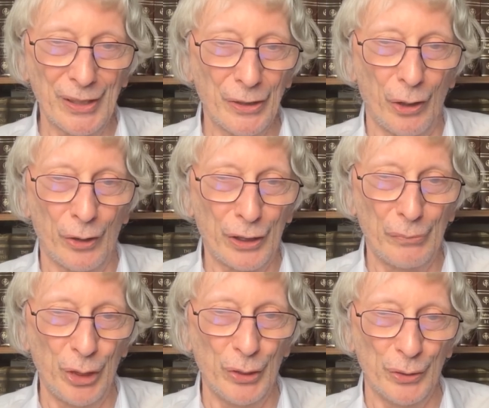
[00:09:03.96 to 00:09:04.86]
not
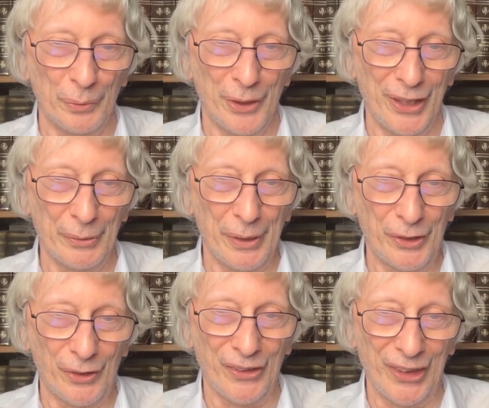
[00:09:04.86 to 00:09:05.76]
commute with the
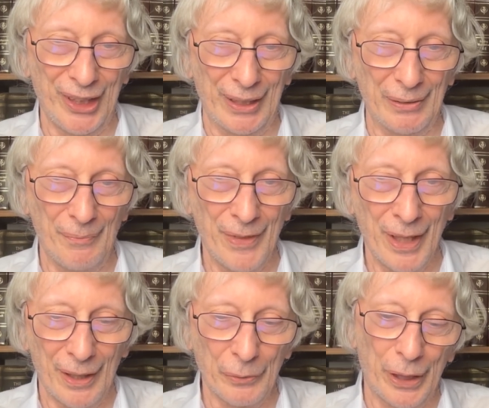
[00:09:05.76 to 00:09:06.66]
original thing.
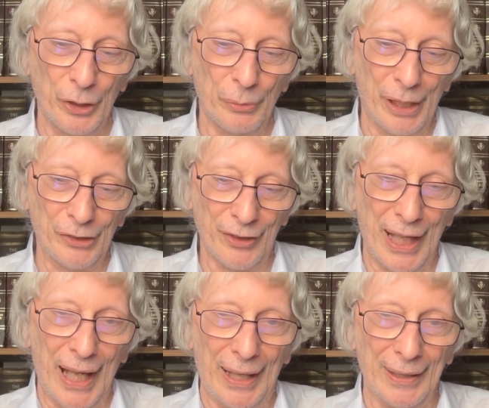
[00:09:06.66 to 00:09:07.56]
And when you measure
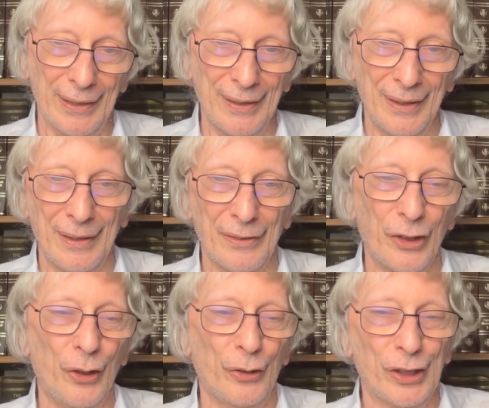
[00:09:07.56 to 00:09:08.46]
that, the
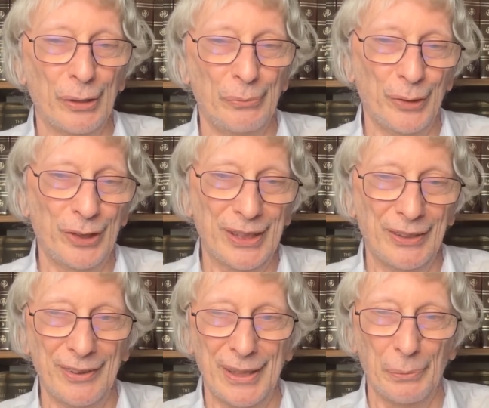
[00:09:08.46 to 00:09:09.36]

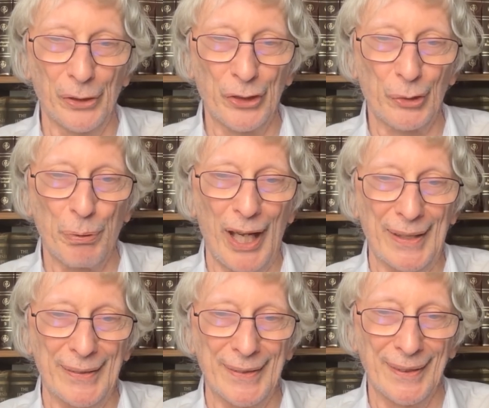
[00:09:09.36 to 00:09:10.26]
non-commutativity will
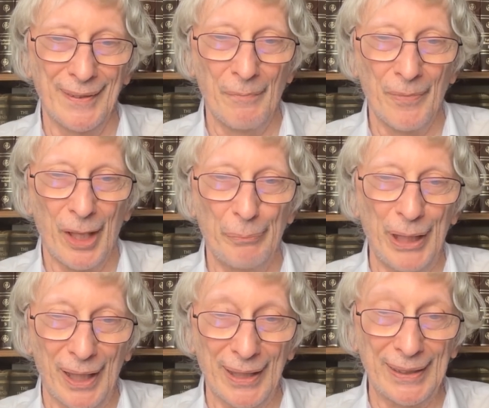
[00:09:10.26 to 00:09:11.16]
spread, a bit
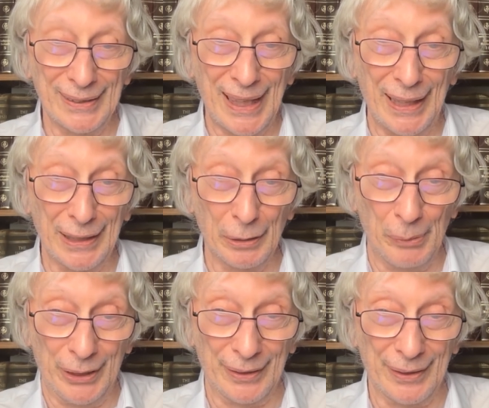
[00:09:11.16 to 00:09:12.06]
like
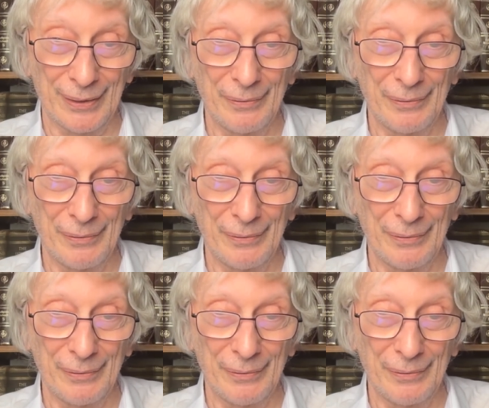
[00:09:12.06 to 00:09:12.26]
entanglement.